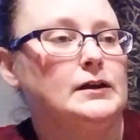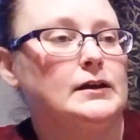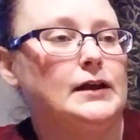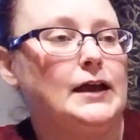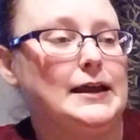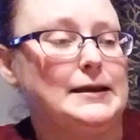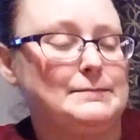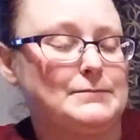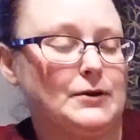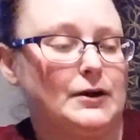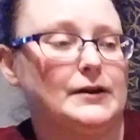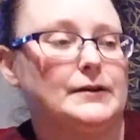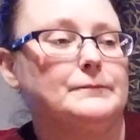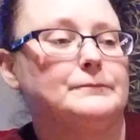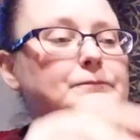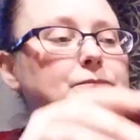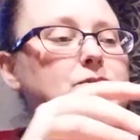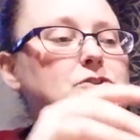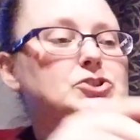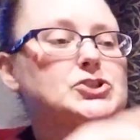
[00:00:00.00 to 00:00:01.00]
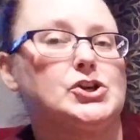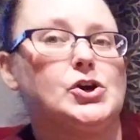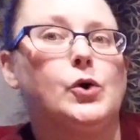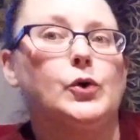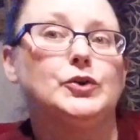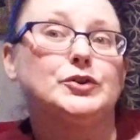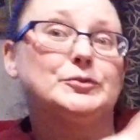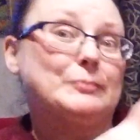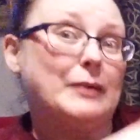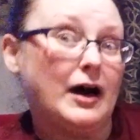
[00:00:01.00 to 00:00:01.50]
apron. She
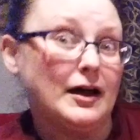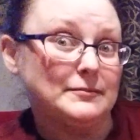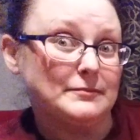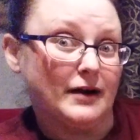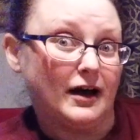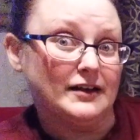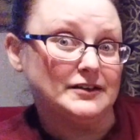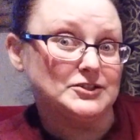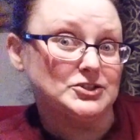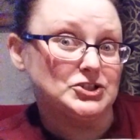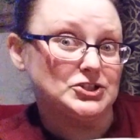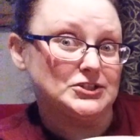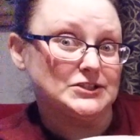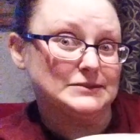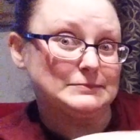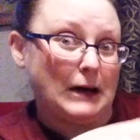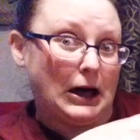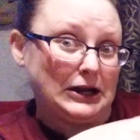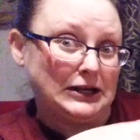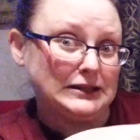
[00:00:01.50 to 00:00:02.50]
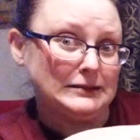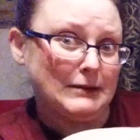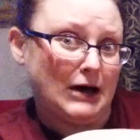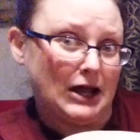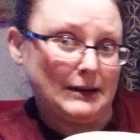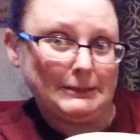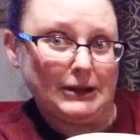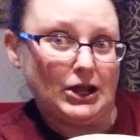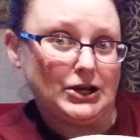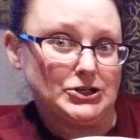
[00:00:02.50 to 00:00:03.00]
holds bonbons. She's Bonnie the
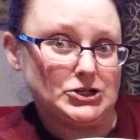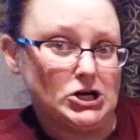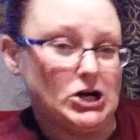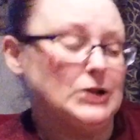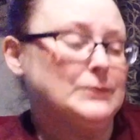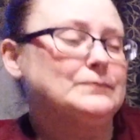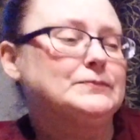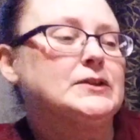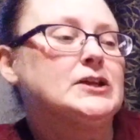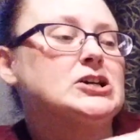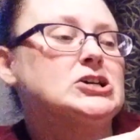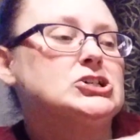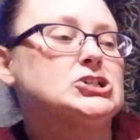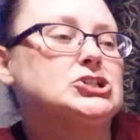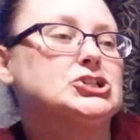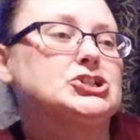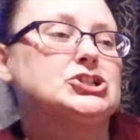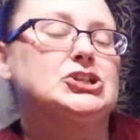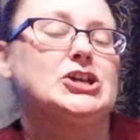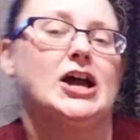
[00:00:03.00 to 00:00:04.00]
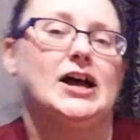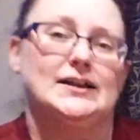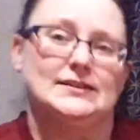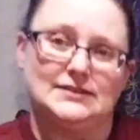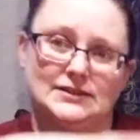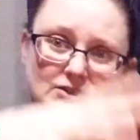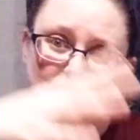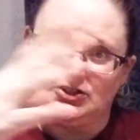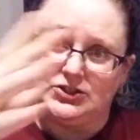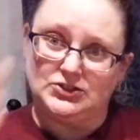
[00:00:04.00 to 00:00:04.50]
Bonbon Doll. She has
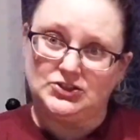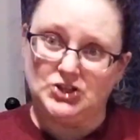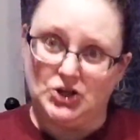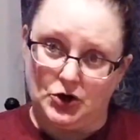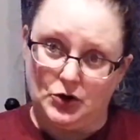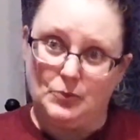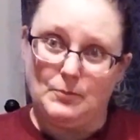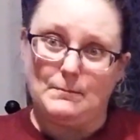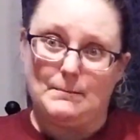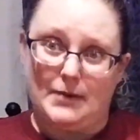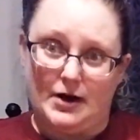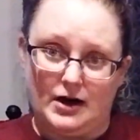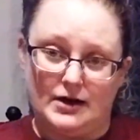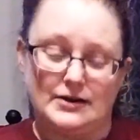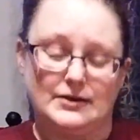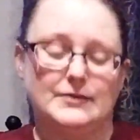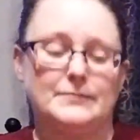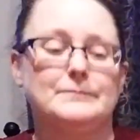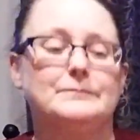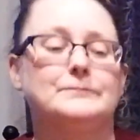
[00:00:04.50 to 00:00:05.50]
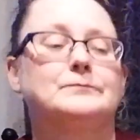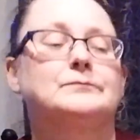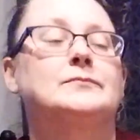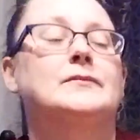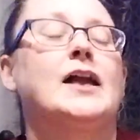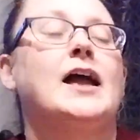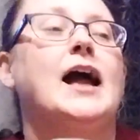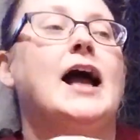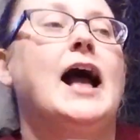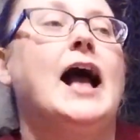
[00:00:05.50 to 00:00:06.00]
a dome bottom.
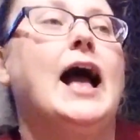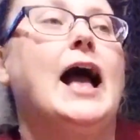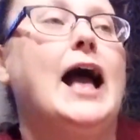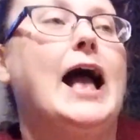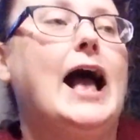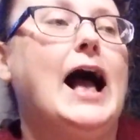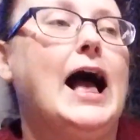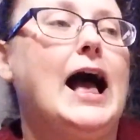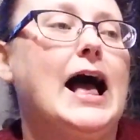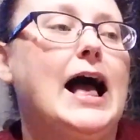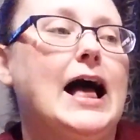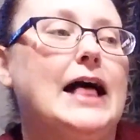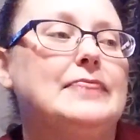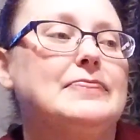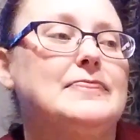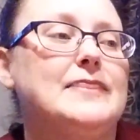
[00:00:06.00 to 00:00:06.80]
And